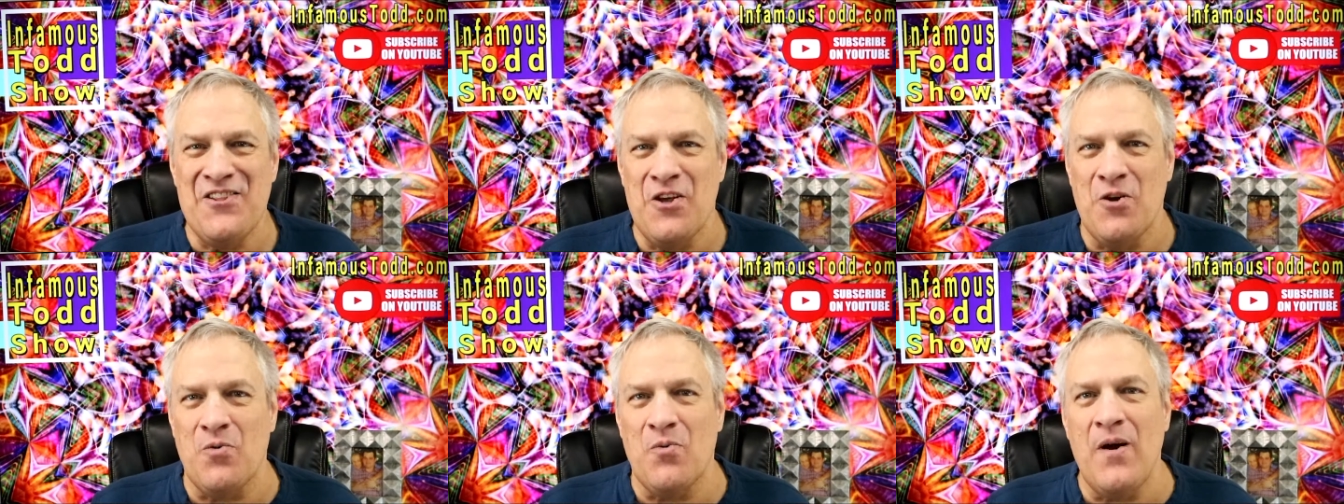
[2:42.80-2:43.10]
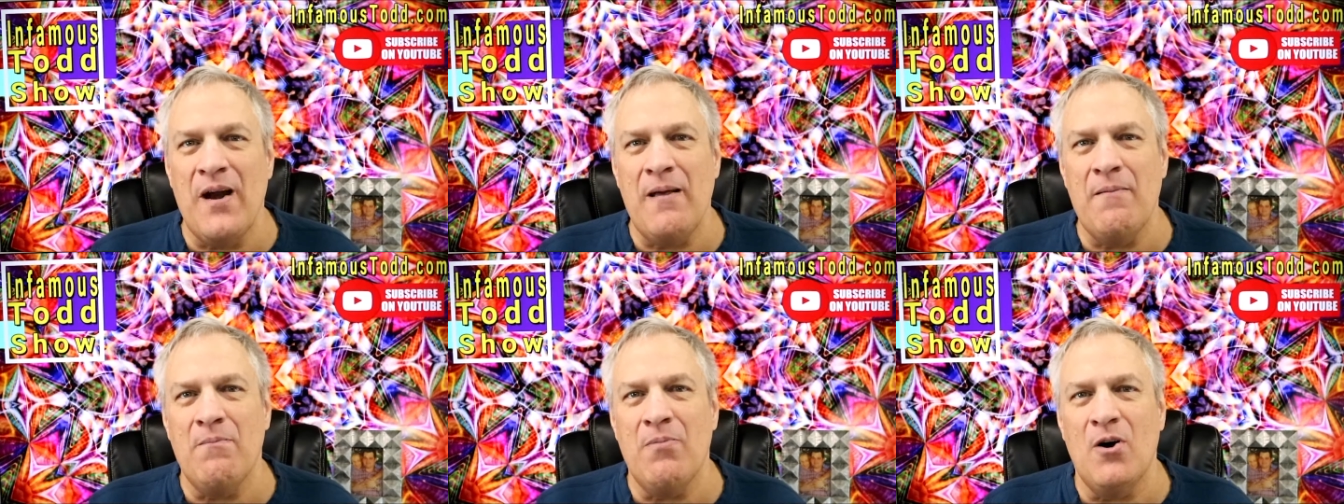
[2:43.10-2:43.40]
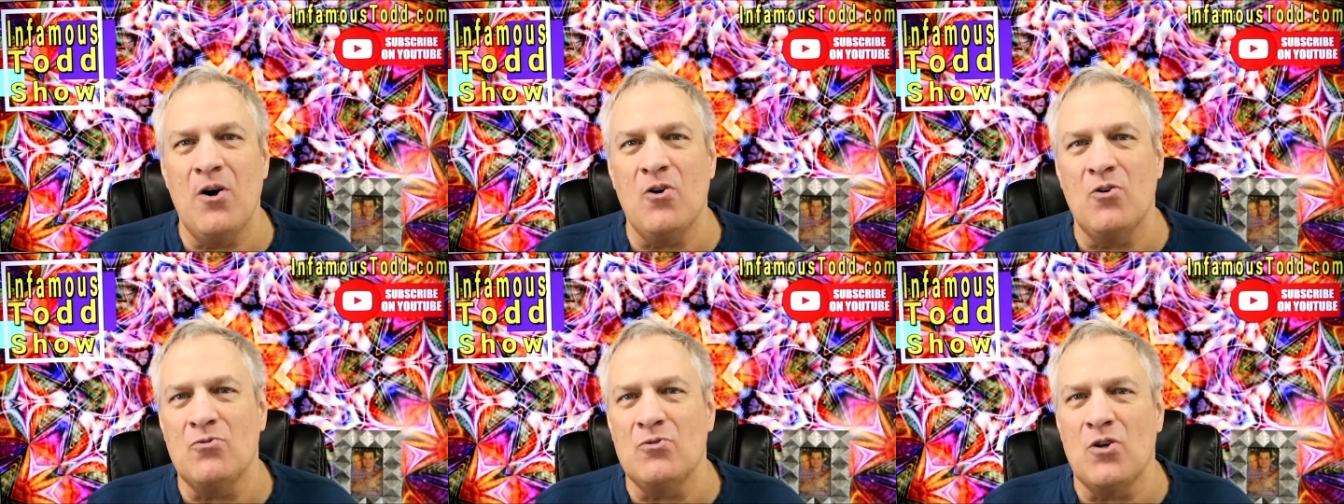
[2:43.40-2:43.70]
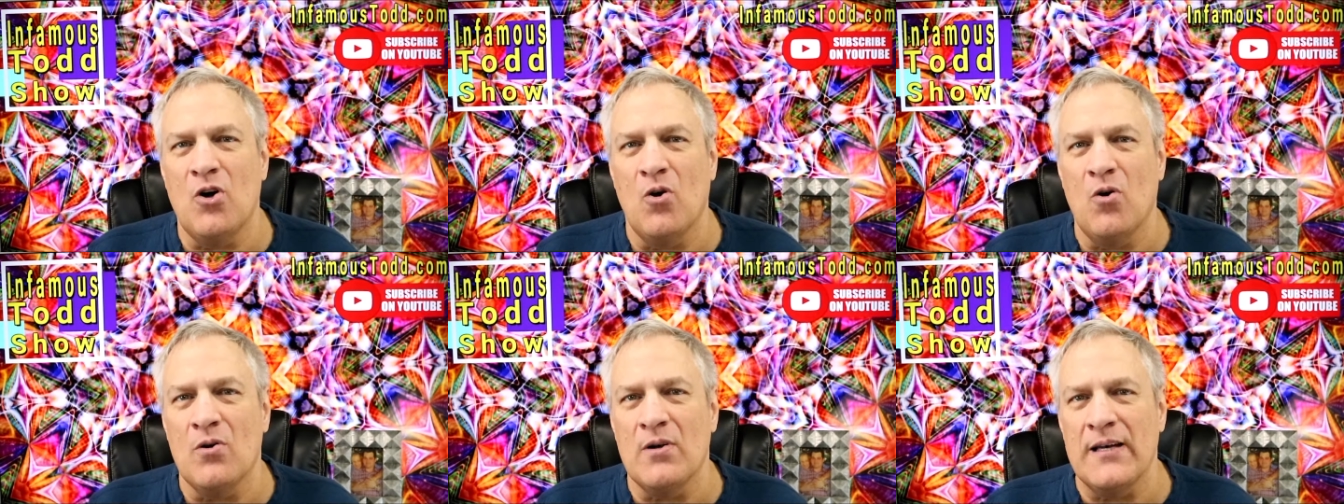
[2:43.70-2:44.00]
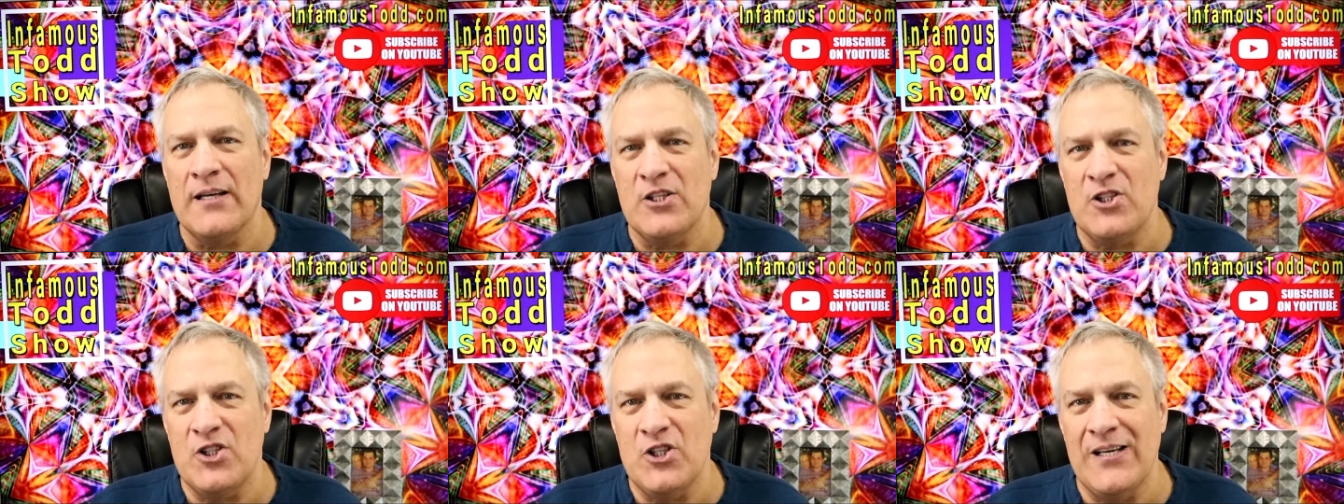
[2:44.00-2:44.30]
The Rainbow
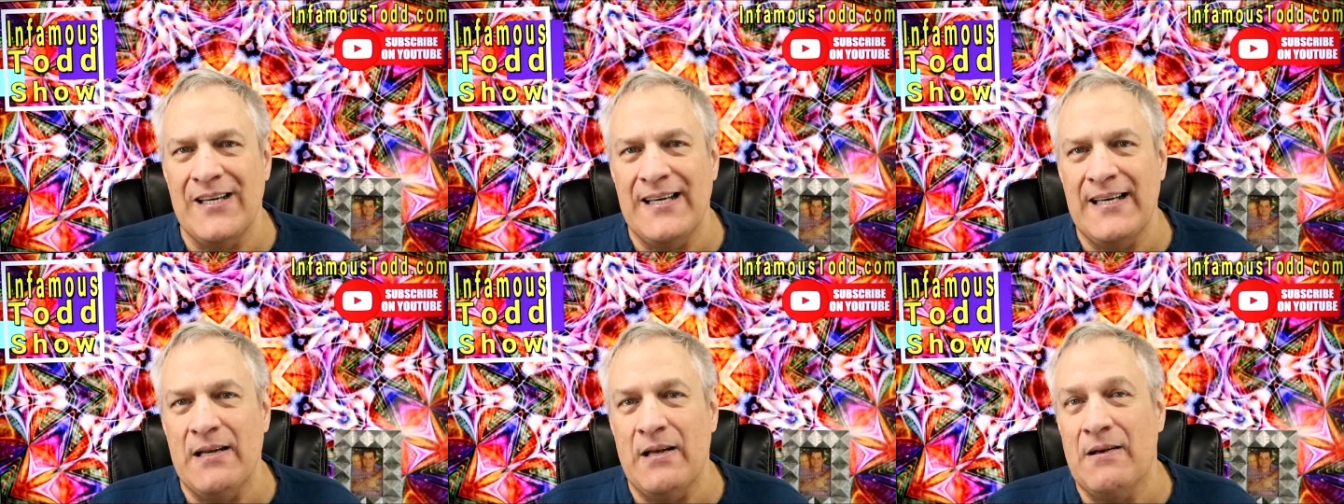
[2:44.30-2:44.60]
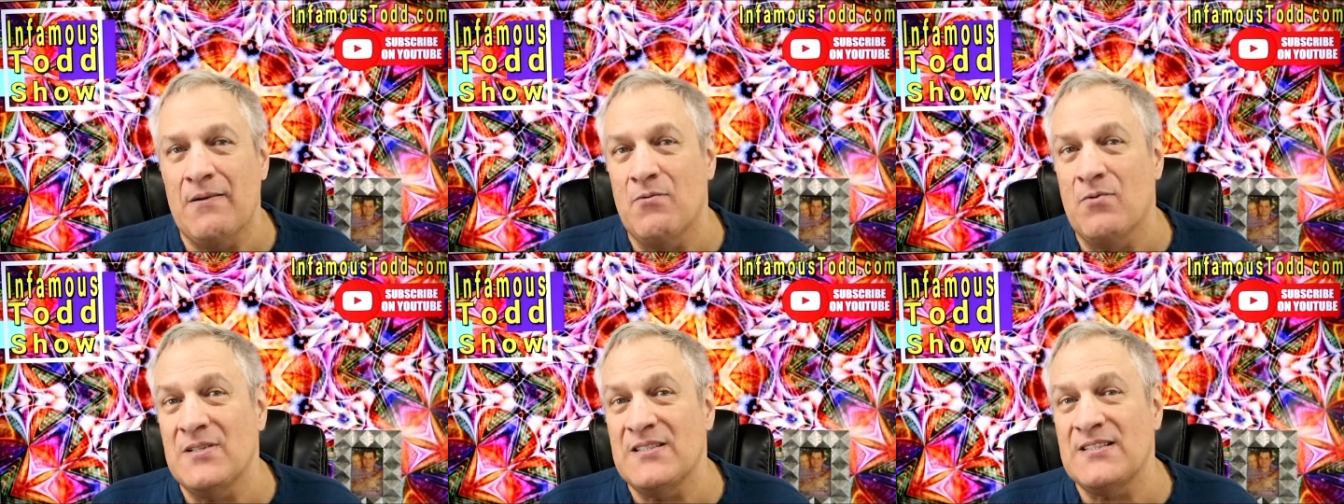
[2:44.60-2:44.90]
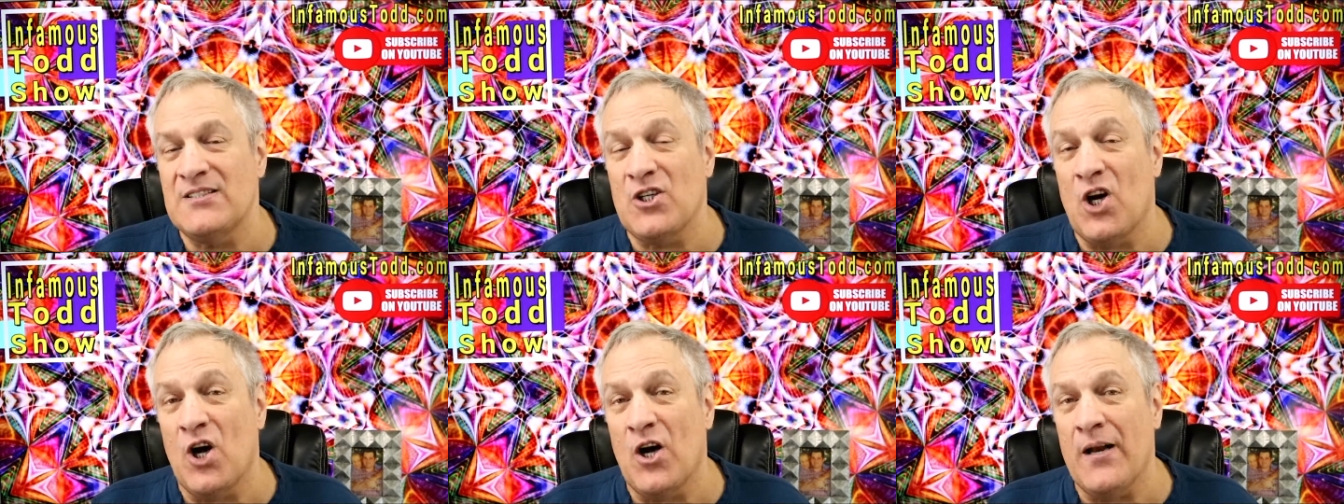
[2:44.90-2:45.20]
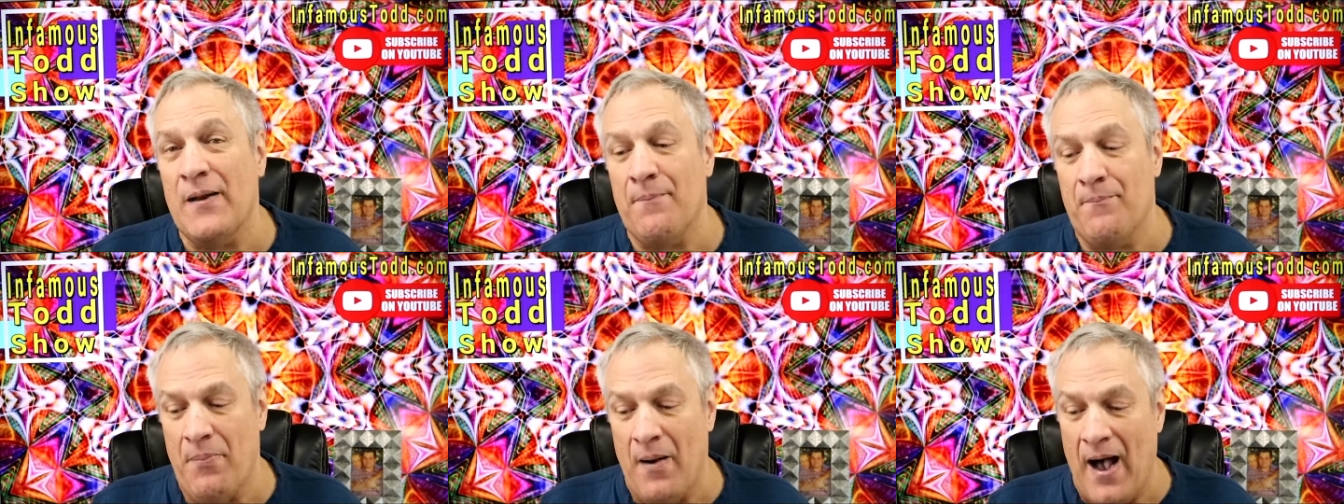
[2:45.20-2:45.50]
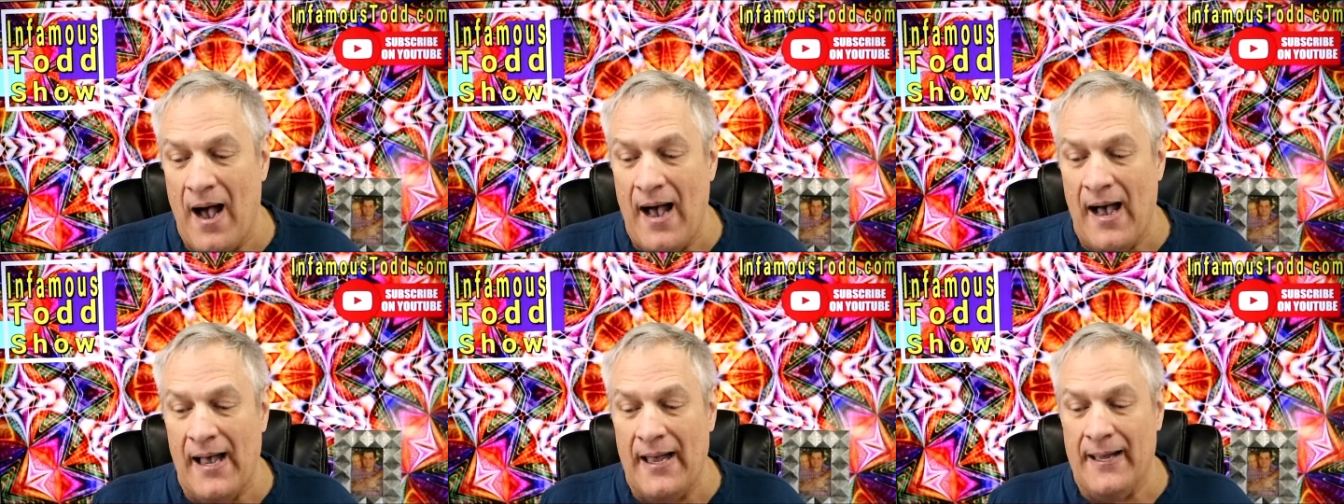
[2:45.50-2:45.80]
Coalition was started
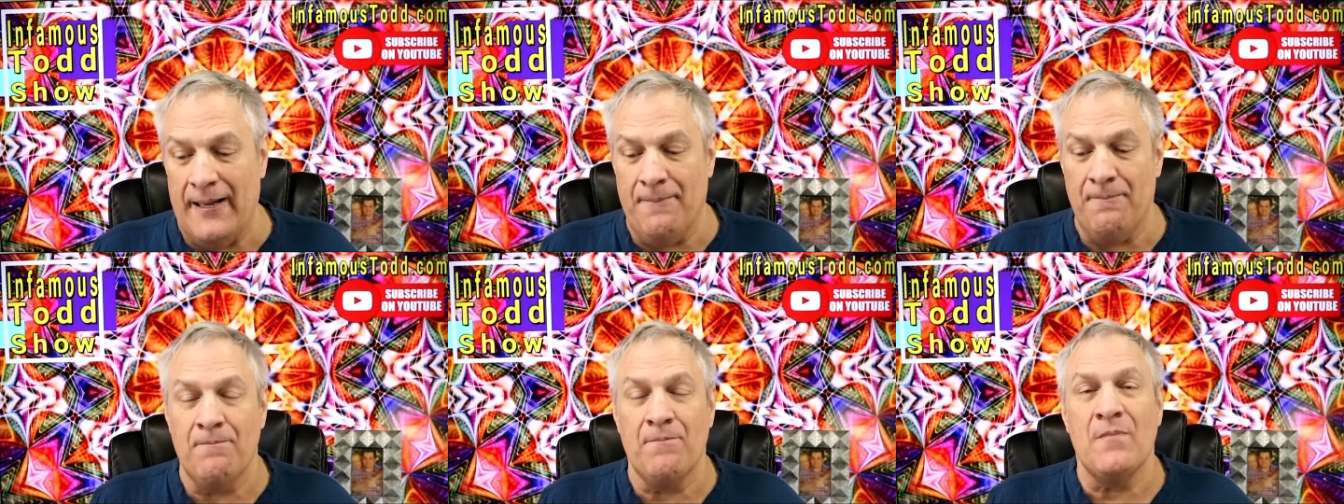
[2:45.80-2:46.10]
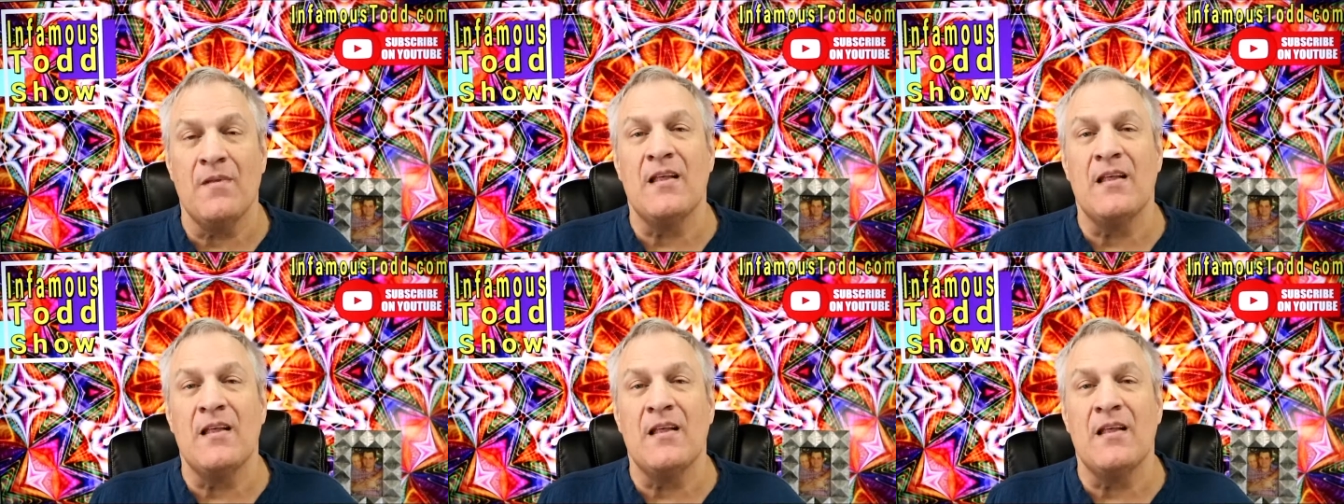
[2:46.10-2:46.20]
by